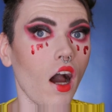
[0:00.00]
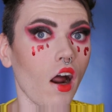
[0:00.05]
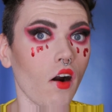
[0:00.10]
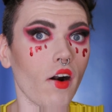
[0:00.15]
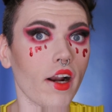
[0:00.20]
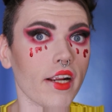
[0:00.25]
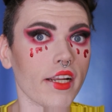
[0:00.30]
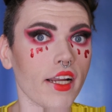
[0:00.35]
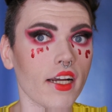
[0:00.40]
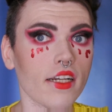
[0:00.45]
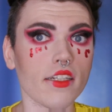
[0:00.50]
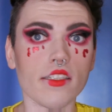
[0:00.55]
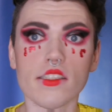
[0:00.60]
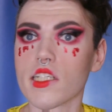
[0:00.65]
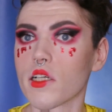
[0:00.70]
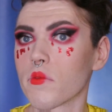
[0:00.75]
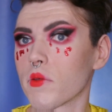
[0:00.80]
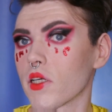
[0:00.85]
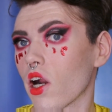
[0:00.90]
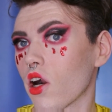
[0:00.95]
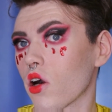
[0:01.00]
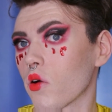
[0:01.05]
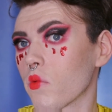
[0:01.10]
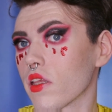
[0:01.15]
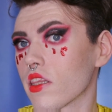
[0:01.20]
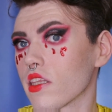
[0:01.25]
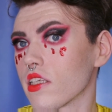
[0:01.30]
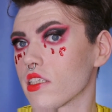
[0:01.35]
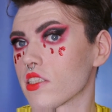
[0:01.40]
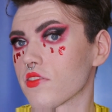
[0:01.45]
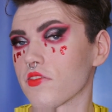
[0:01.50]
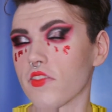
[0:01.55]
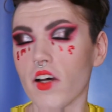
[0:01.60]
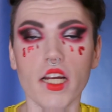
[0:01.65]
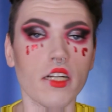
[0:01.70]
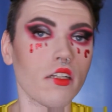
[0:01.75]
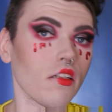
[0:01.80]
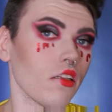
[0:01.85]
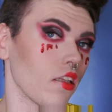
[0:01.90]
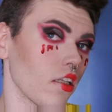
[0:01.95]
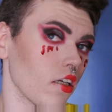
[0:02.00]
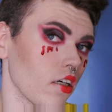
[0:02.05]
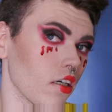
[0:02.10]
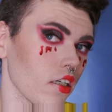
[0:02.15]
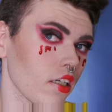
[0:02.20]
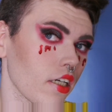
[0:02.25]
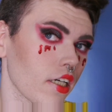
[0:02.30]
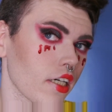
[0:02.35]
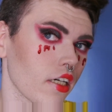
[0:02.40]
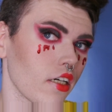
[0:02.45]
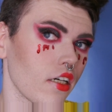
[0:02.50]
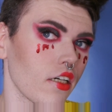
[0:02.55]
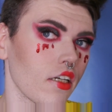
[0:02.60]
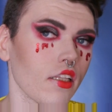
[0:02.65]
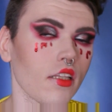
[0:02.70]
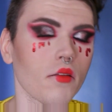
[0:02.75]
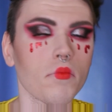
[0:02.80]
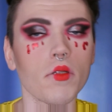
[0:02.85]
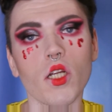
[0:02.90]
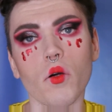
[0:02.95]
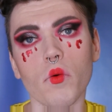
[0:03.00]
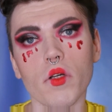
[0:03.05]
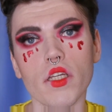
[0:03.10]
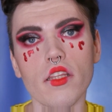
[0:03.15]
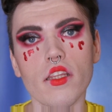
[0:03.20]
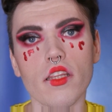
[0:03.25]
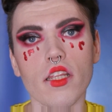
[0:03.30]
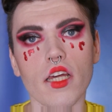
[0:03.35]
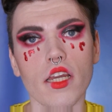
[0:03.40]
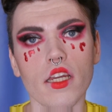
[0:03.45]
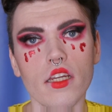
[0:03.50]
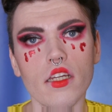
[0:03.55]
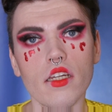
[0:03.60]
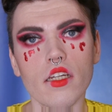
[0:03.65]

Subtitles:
right guys, here we are with this final look. Let me know what you think.